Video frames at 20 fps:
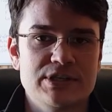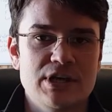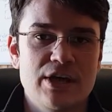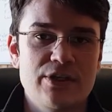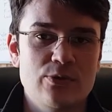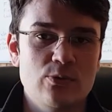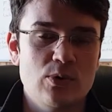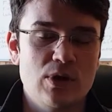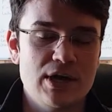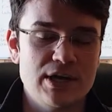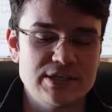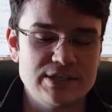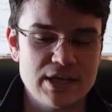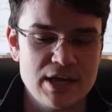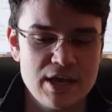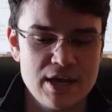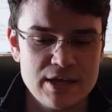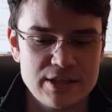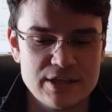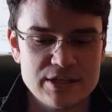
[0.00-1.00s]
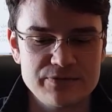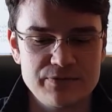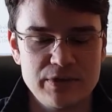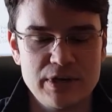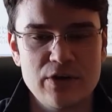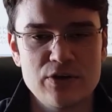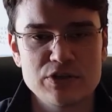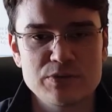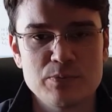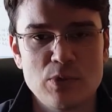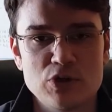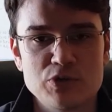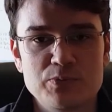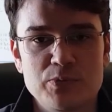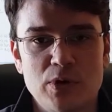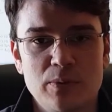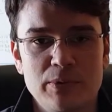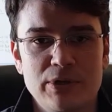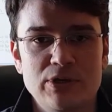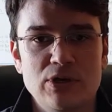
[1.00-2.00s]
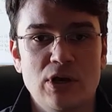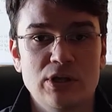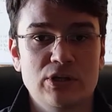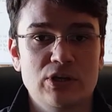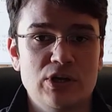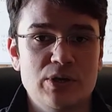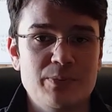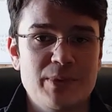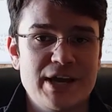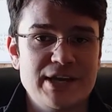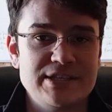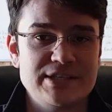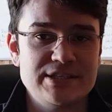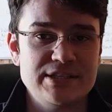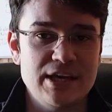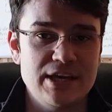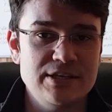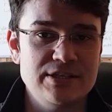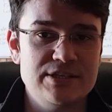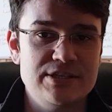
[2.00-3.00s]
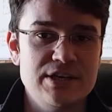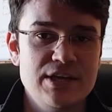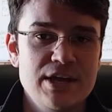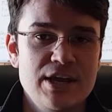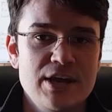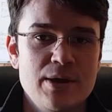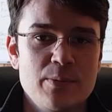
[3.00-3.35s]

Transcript: Otherwise, this video is most probably not going to make sense,